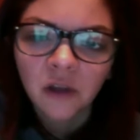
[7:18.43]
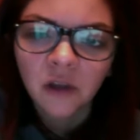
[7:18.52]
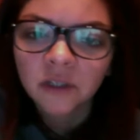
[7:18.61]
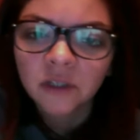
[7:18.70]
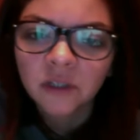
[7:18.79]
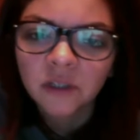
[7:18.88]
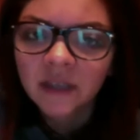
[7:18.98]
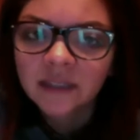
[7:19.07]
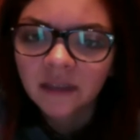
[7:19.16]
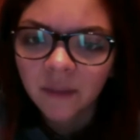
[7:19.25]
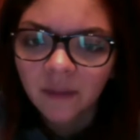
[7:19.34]
What did you guys
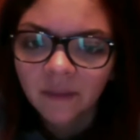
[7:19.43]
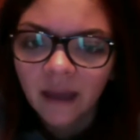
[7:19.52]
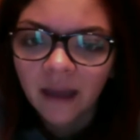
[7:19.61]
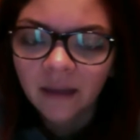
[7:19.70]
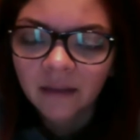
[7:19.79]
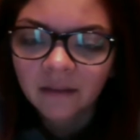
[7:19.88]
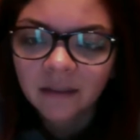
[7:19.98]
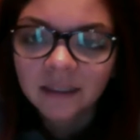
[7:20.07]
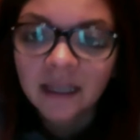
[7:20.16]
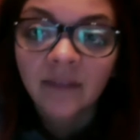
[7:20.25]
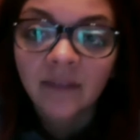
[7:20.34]
think about that?
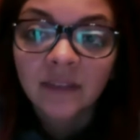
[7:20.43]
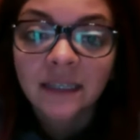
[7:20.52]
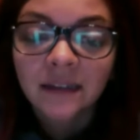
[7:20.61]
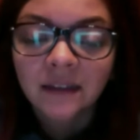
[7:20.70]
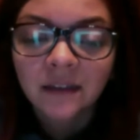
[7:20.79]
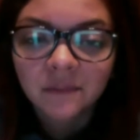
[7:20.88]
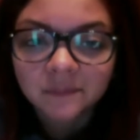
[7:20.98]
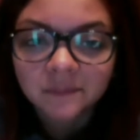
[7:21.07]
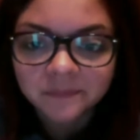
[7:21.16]
Because I haven't seen it.